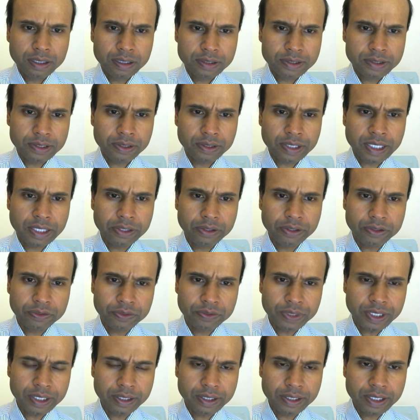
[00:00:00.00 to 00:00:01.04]
so carry on
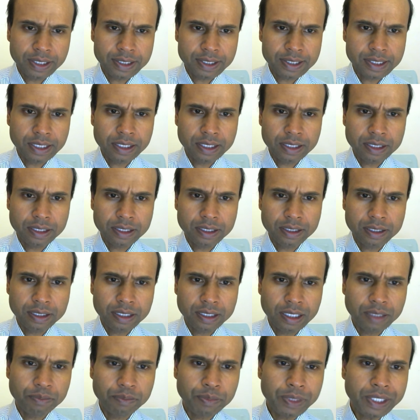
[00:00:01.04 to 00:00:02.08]
reading this.
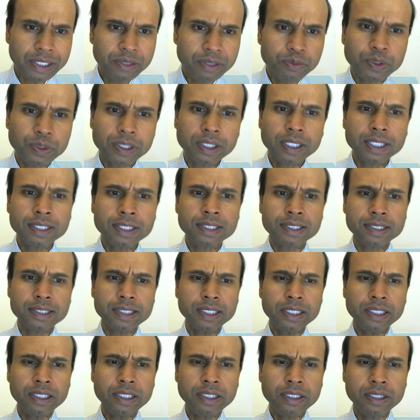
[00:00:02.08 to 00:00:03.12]
I mean, when I
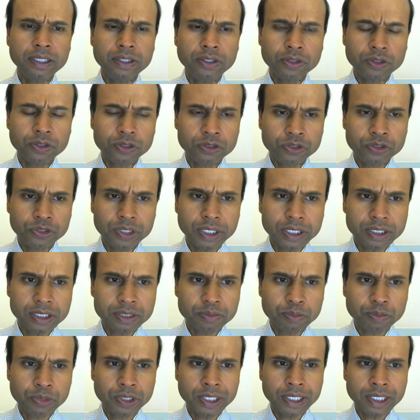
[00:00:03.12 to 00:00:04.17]
see your
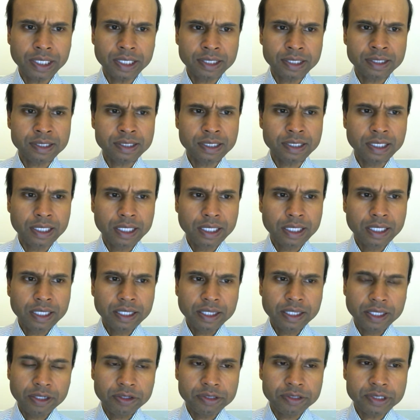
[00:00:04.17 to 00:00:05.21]
triggers prayers,
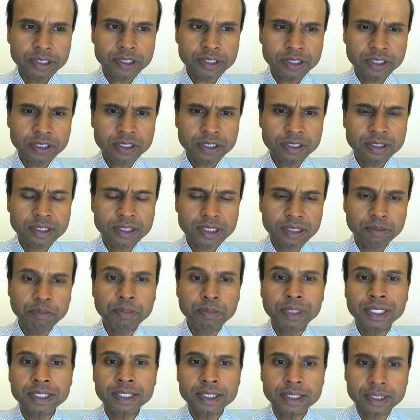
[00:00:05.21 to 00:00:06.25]
there is a certain
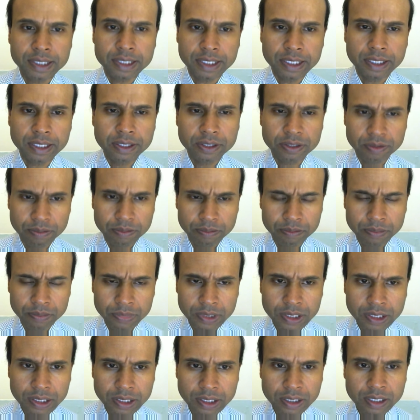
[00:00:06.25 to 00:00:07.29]
simplicity in them.
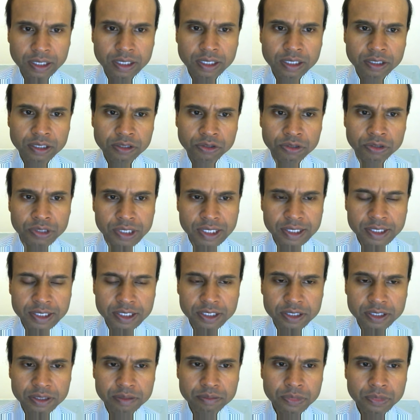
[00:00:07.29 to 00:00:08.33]

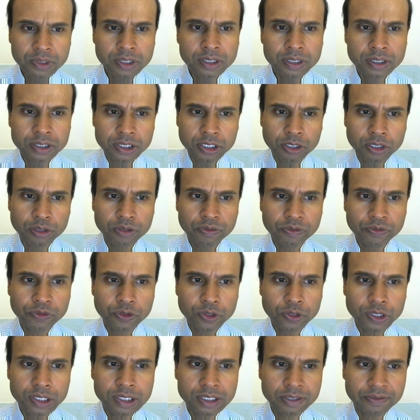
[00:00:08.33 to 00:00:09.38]
Criticism, tone of
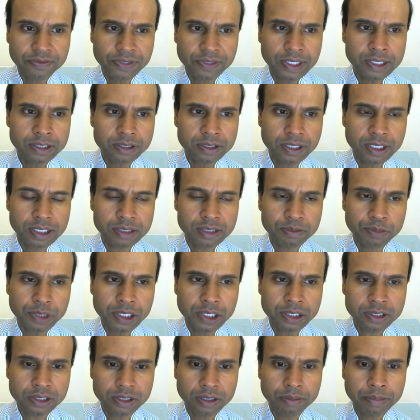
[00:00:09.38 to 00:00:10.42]
voice, facial
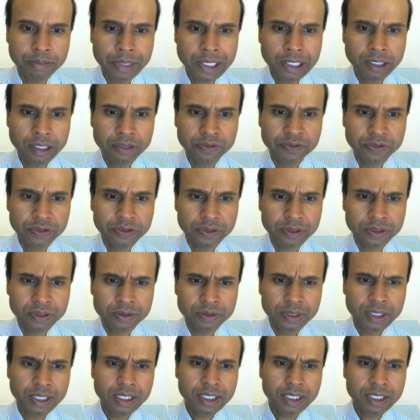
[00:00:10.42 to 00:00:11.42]
expression are powerful,